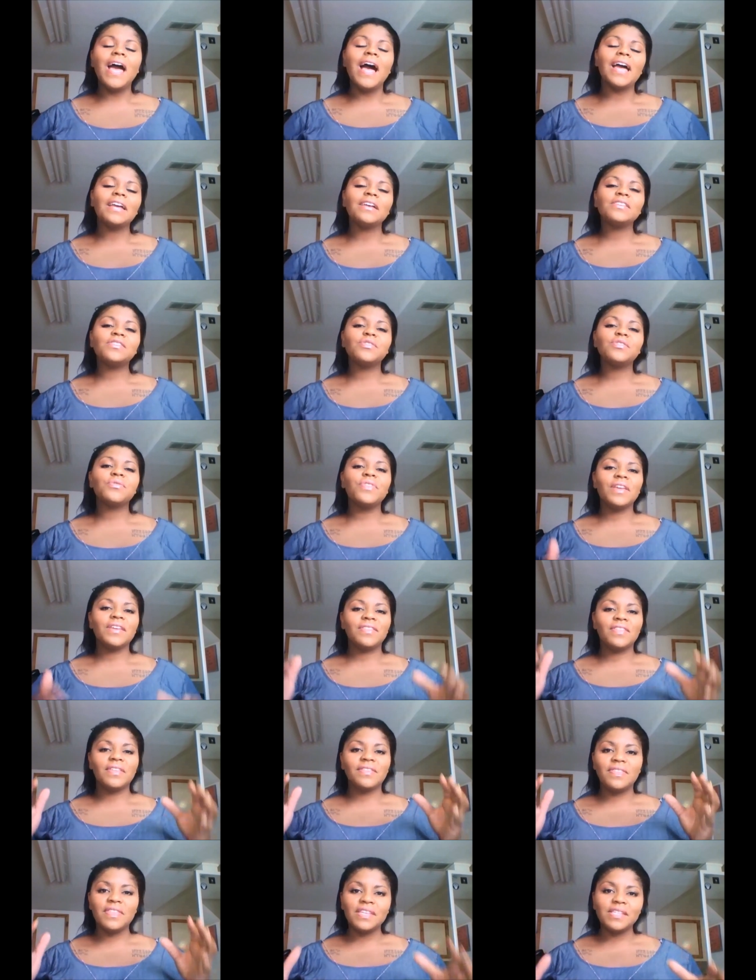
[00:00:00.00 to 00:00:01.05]
I also think
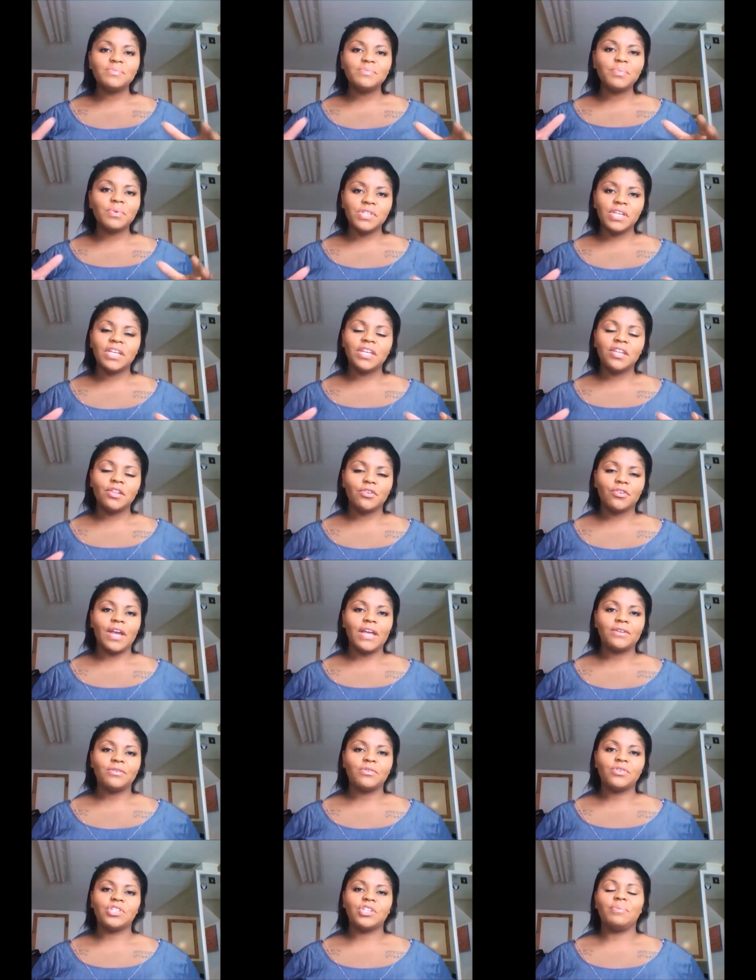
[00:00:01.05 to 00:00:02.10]
that this particular
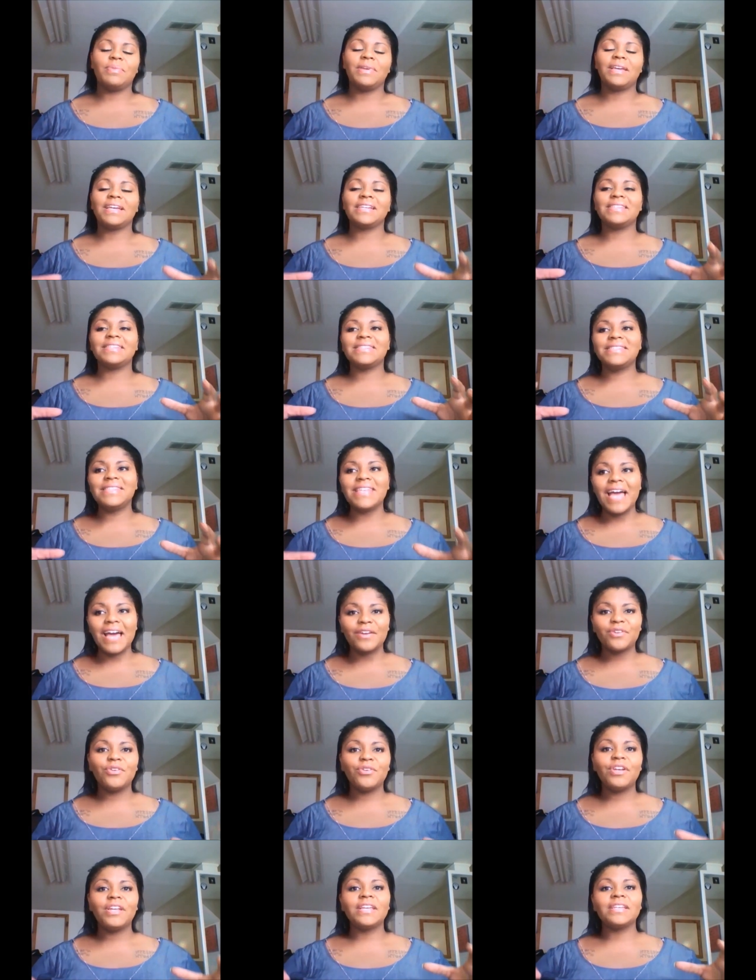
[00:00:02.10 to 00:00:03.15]
energy, because
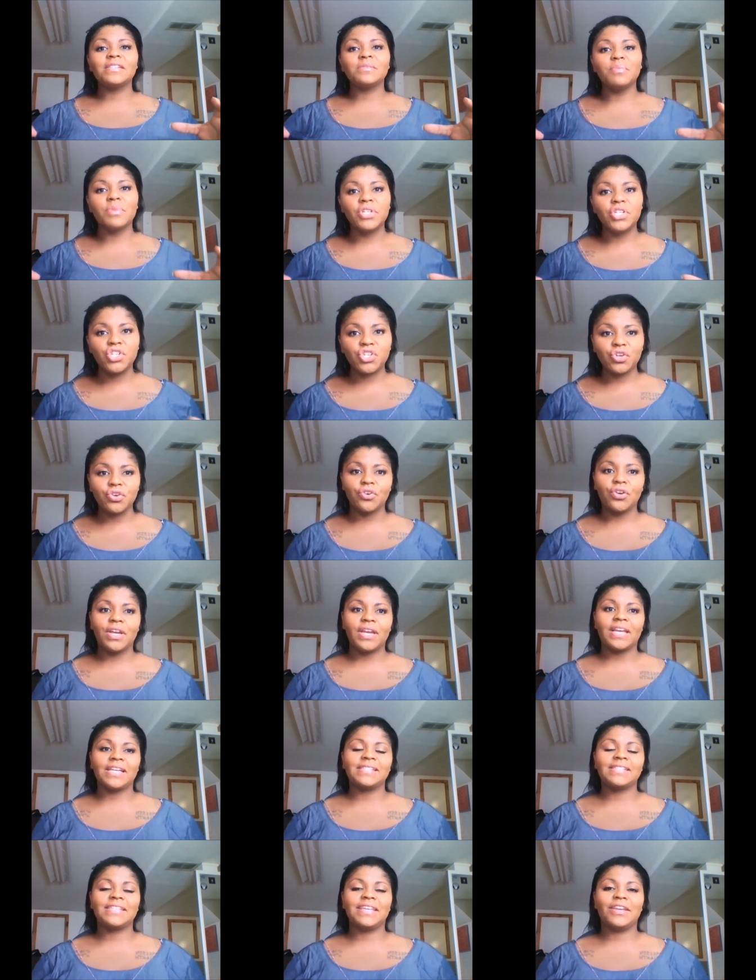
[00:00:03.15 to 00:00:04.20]
Saturn is maturing
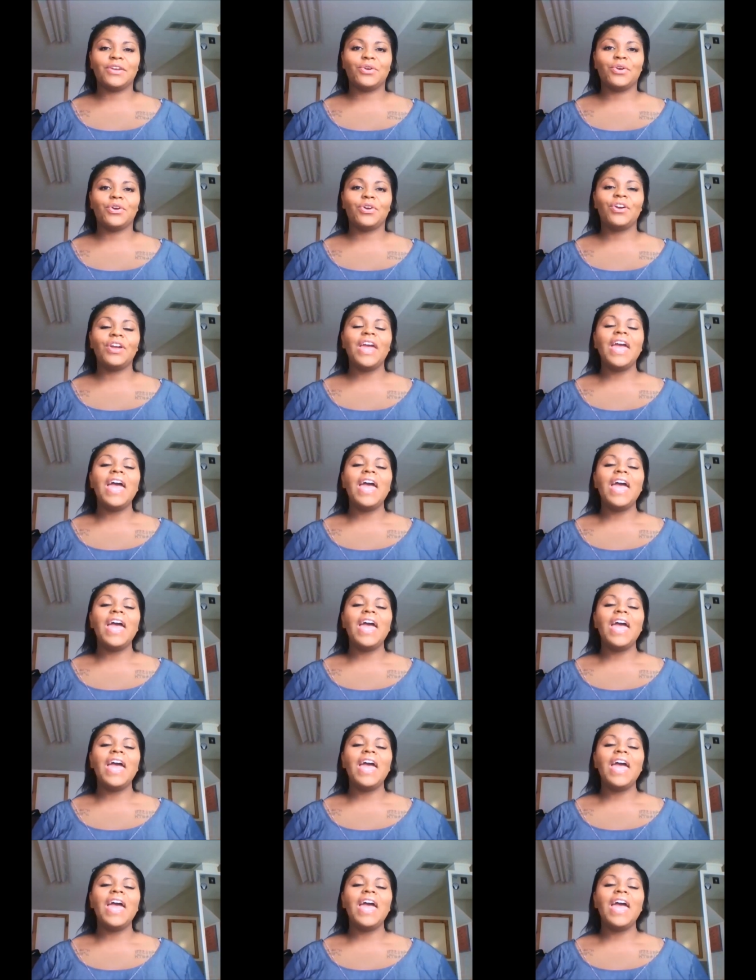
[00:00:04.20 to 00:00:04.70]
us here,